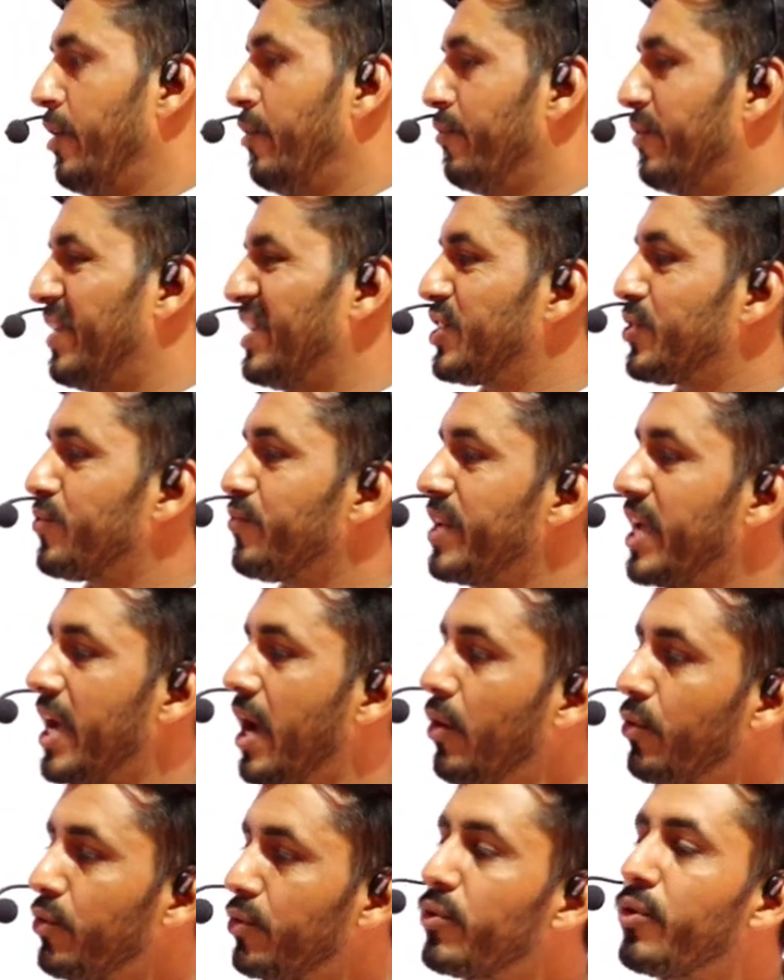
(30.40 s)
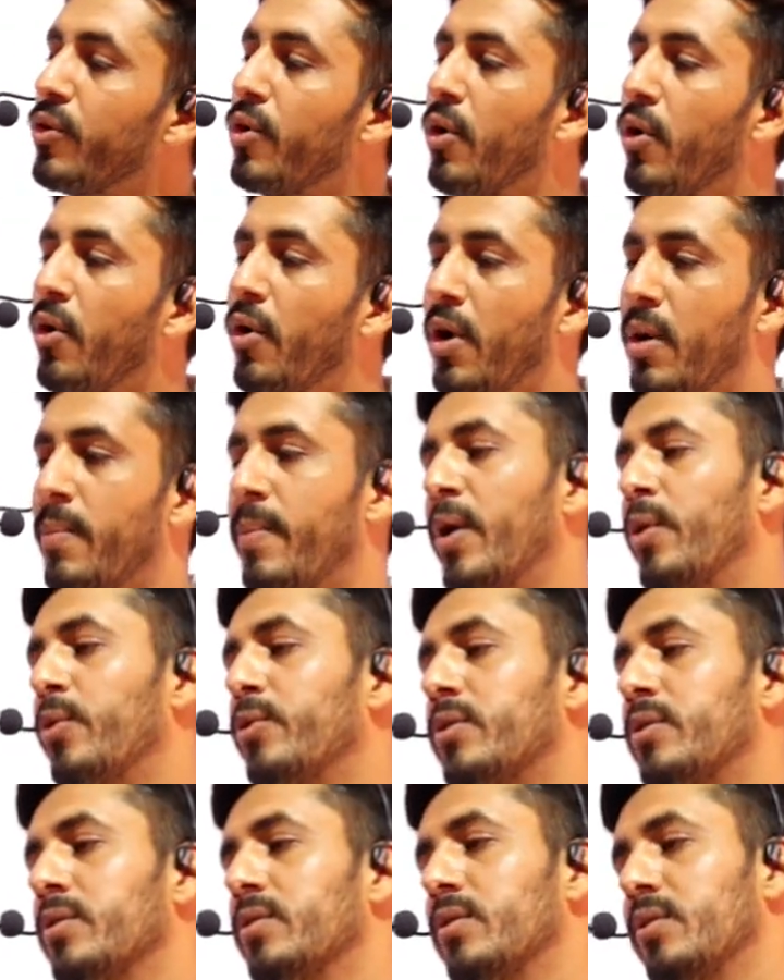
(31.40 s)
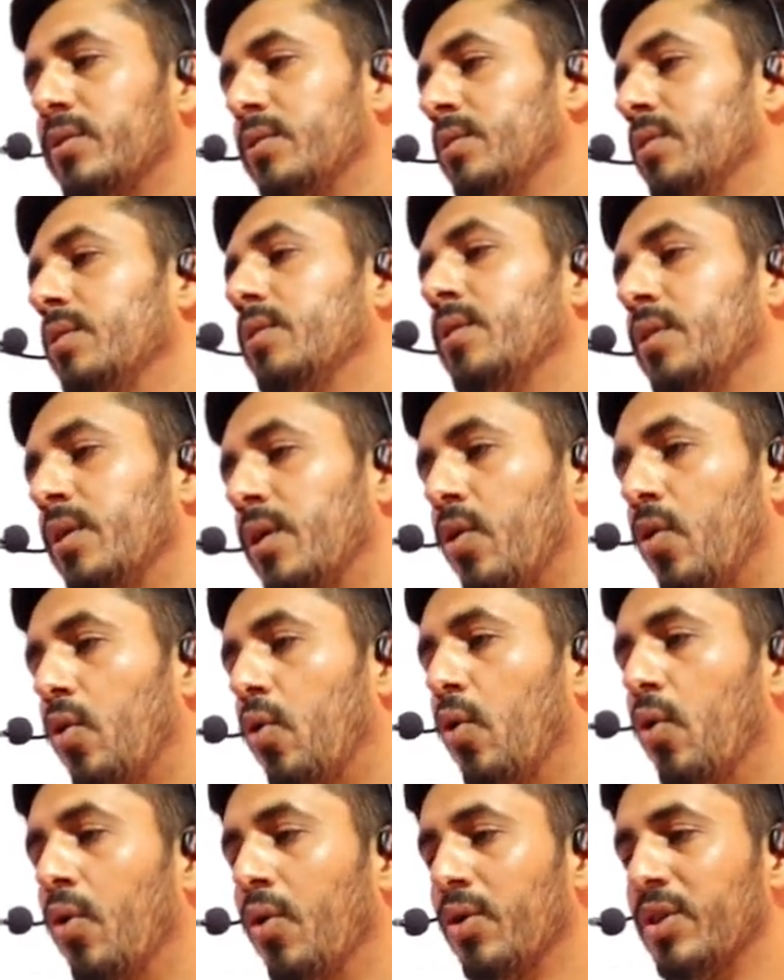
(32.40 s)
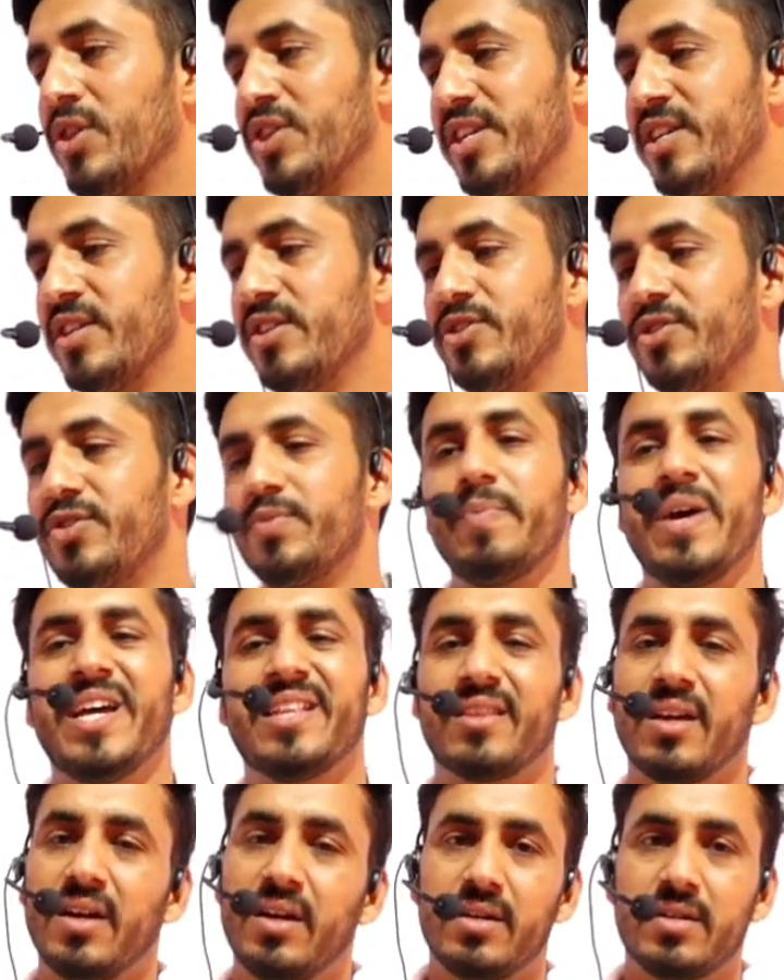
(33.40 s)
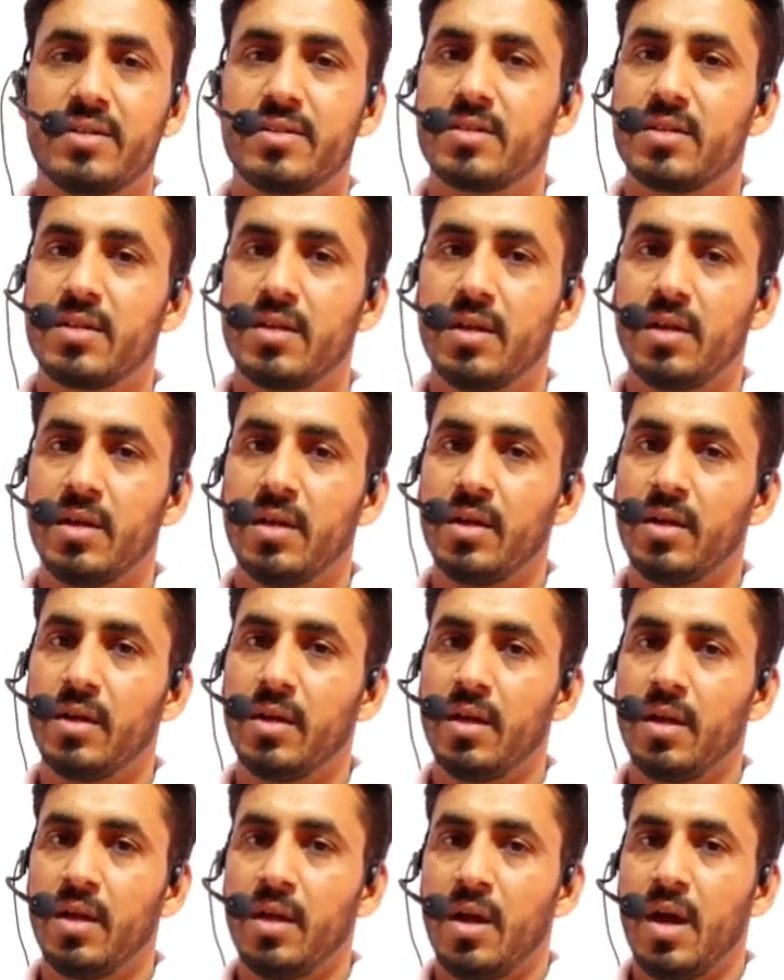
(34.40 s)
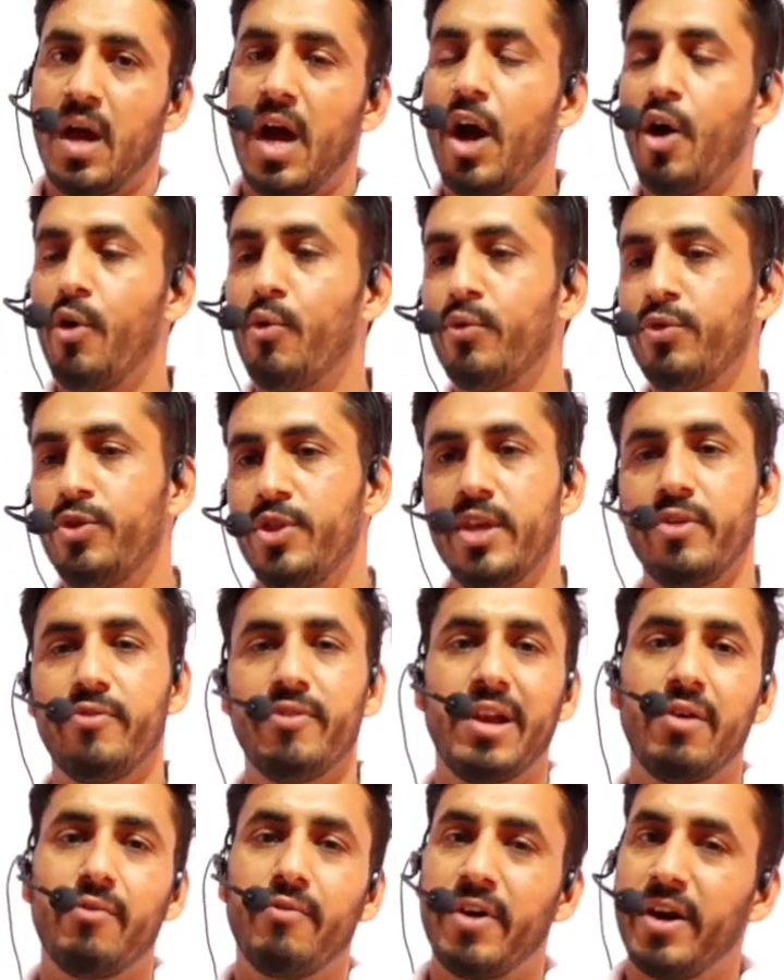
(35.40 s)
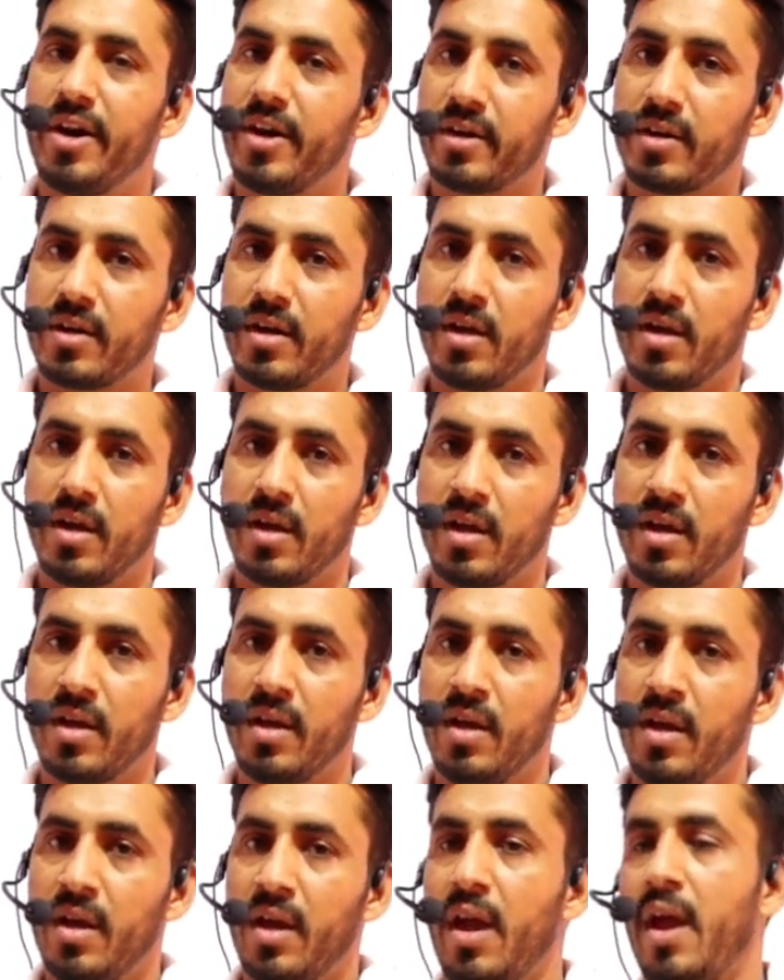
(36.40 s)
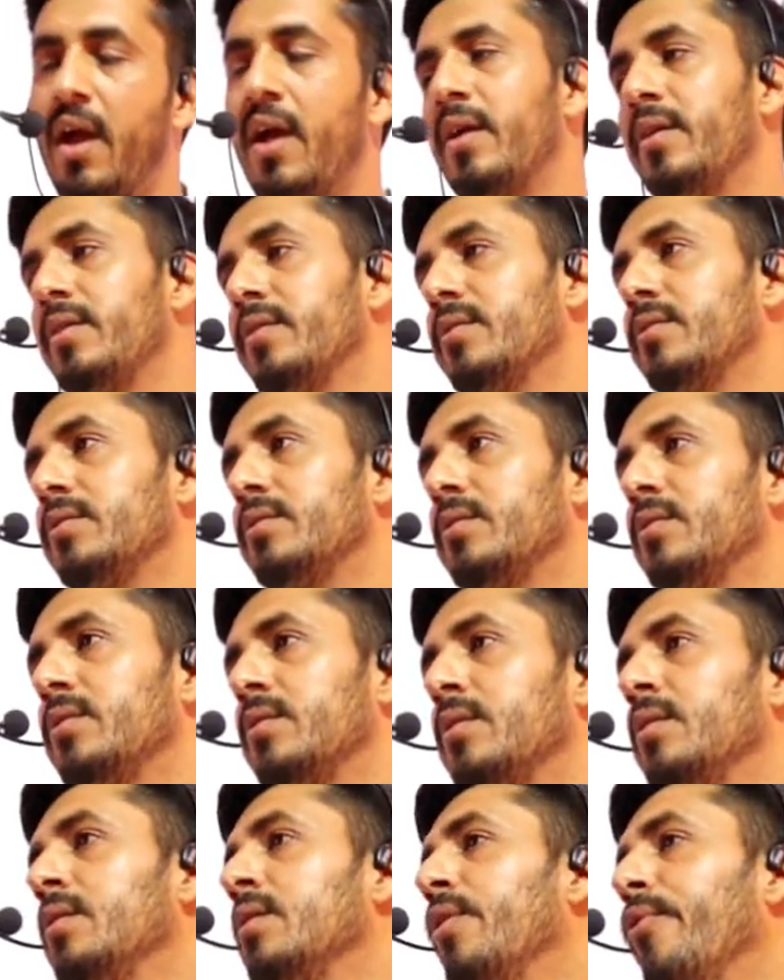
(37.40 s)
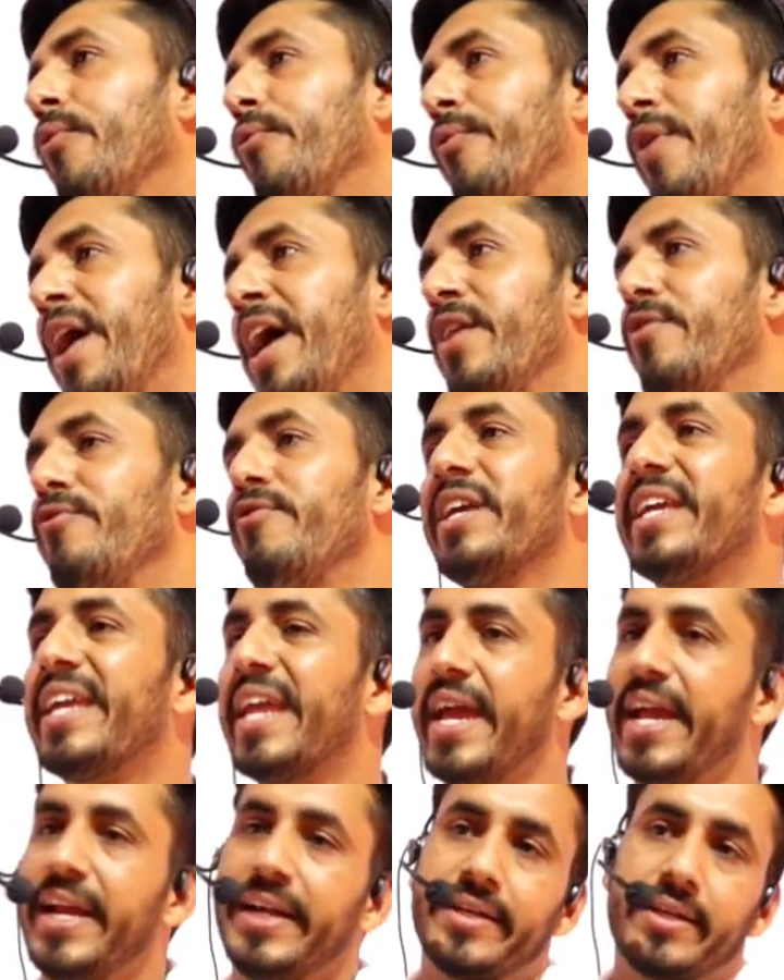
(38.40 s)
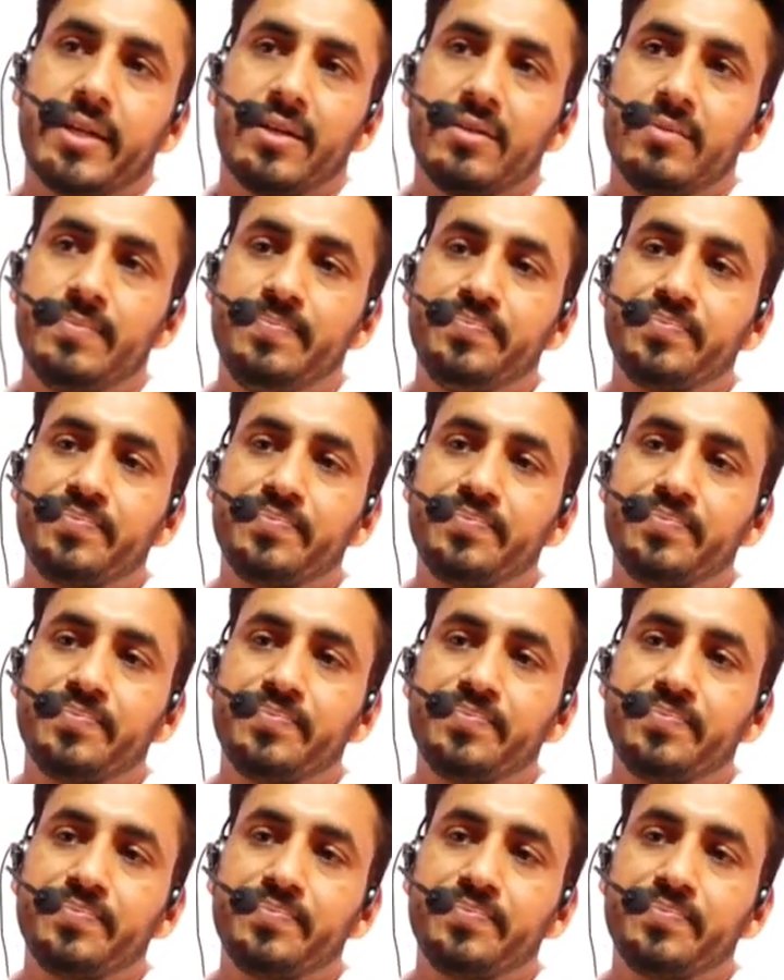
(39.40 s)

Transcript: First we have to know about all these methods, how they will work, and when we get,